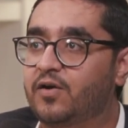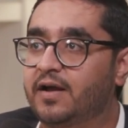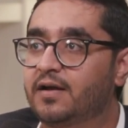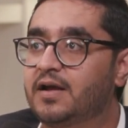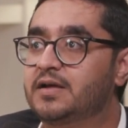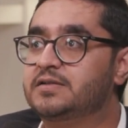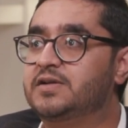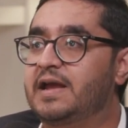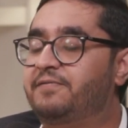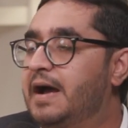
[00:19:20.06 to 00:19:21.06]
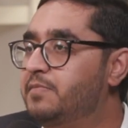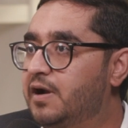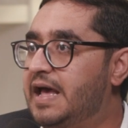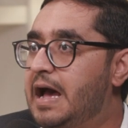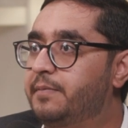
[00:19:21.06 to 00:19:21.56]
Okay. So if I'm
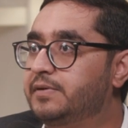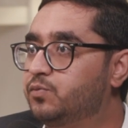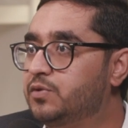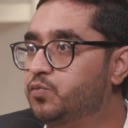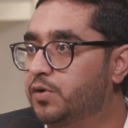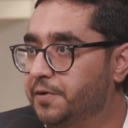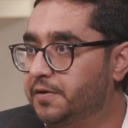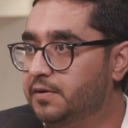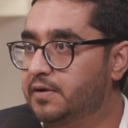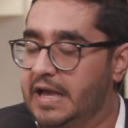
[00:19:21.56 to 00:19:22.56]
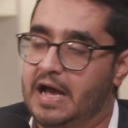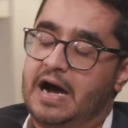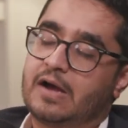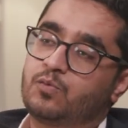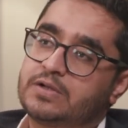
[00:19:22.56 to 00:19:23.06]
not happy with the work,
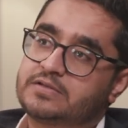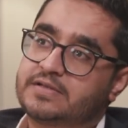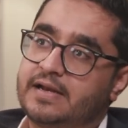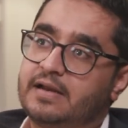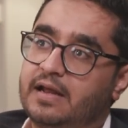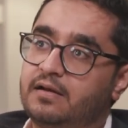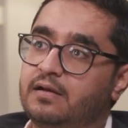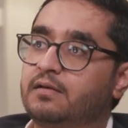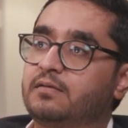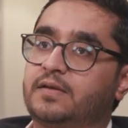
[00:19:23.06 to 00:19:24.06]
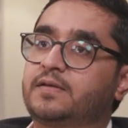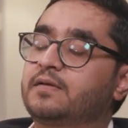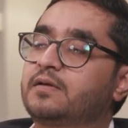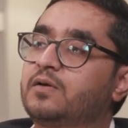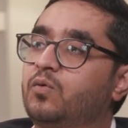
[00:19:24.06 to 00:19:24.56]
I will send in
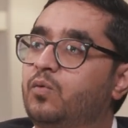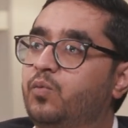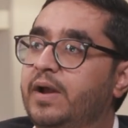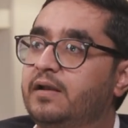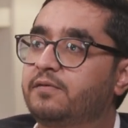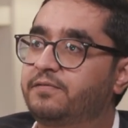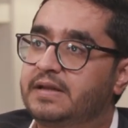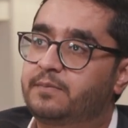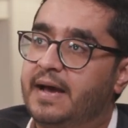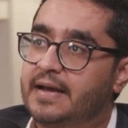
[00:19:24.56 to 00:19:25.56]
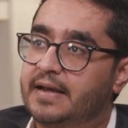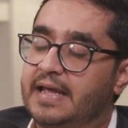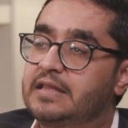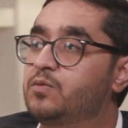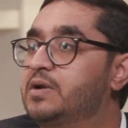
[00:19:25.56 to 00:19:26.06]
the vendor feedback
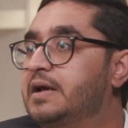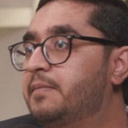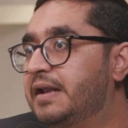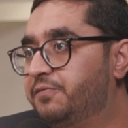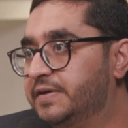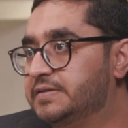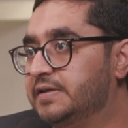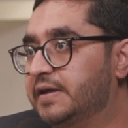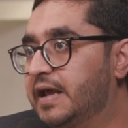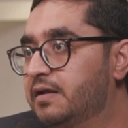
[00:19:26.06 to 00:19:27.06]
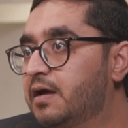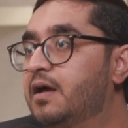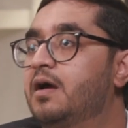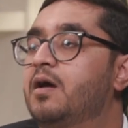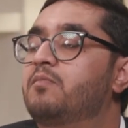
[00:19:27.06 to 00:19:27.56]
and they will come and fix it again.
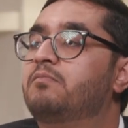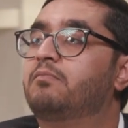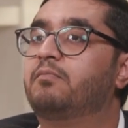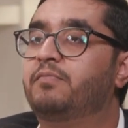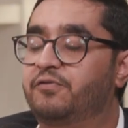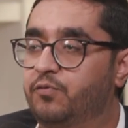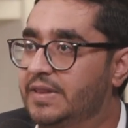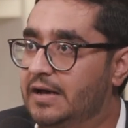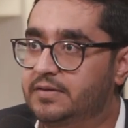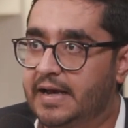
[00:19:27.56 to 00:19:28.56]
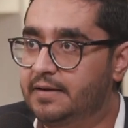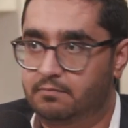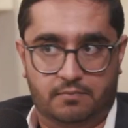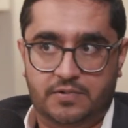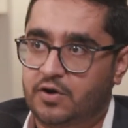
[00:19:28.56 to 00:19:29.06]
But without
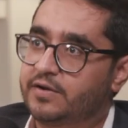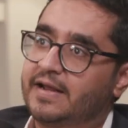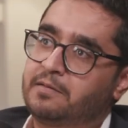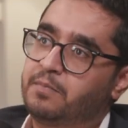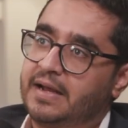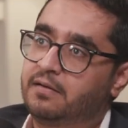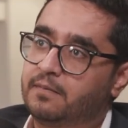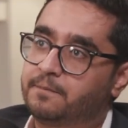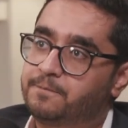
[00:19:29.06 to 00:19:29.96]
that, they're not getting paid.